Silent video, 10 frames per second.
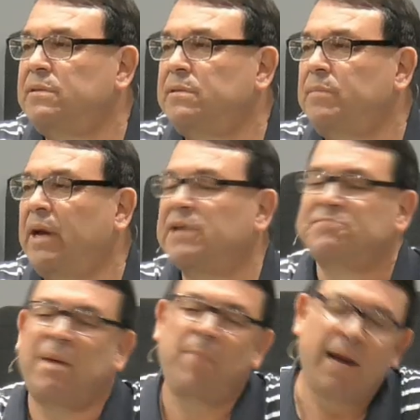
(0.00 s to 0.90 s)
because
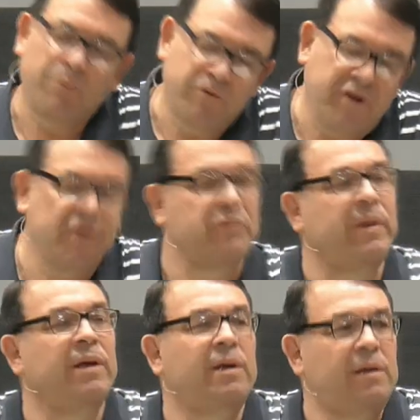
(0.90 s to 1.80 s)
my Bible tells me
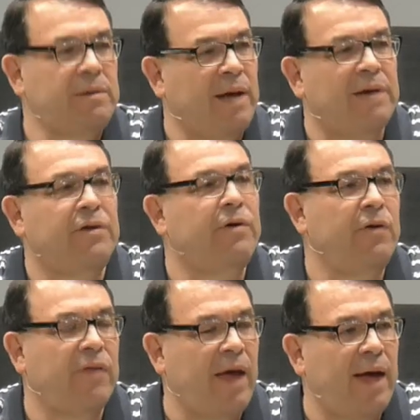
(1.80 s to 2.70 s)
not to do
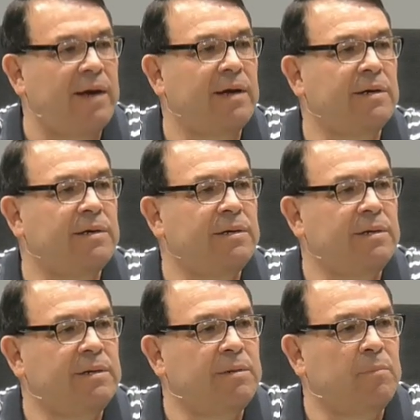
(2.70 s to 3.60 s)
that.
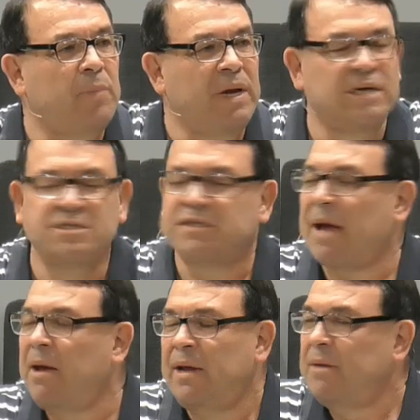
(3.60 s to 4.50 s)
Because
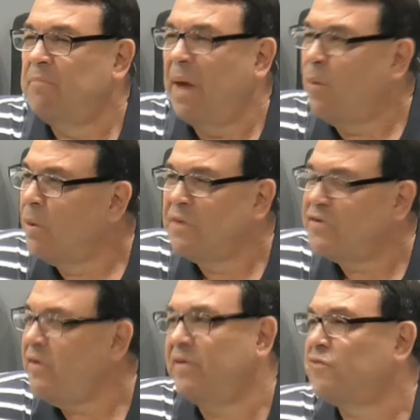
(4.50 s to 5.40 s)
I may want to
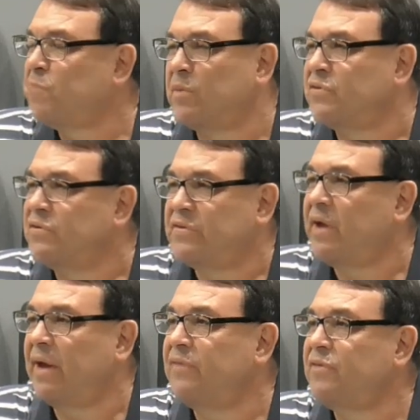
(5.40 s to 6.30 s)
see this person
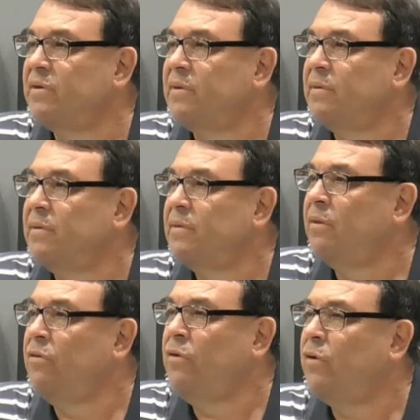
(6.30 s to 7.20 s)
saved.
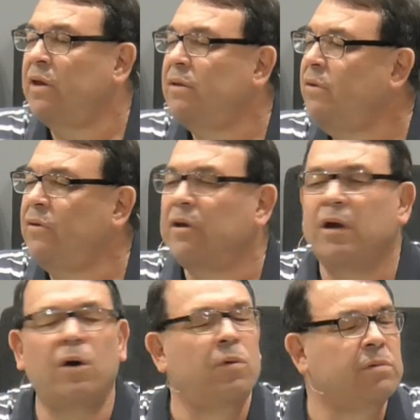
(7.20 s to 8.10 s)
You can
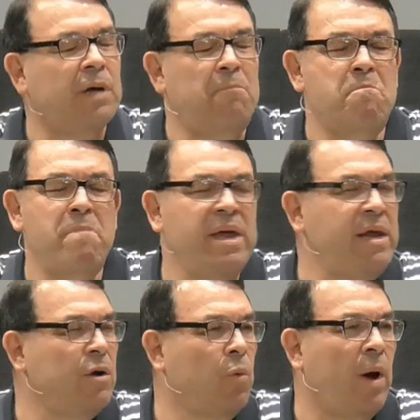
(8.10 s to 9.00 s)
go many
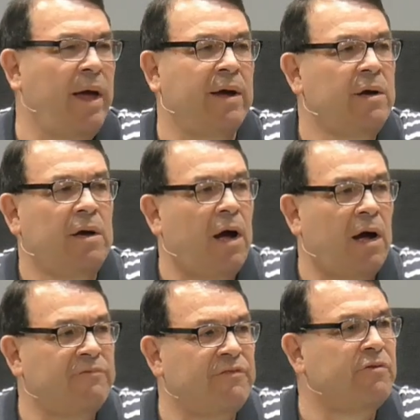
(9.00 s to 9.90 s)
a way
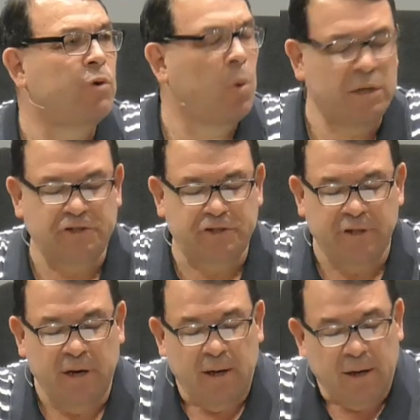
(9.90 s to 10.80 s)
off of a question
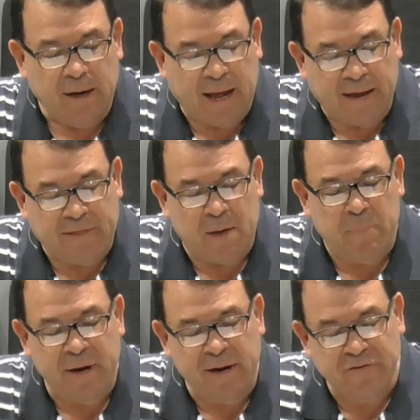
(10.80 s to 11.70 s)
like that. Be
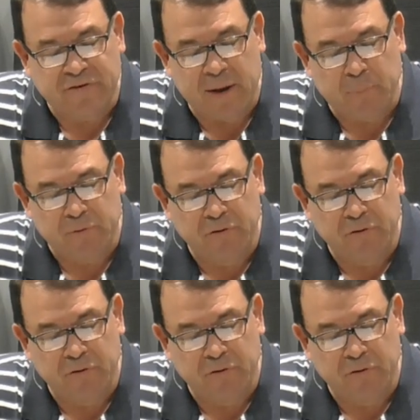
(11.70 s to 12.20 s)
an example to the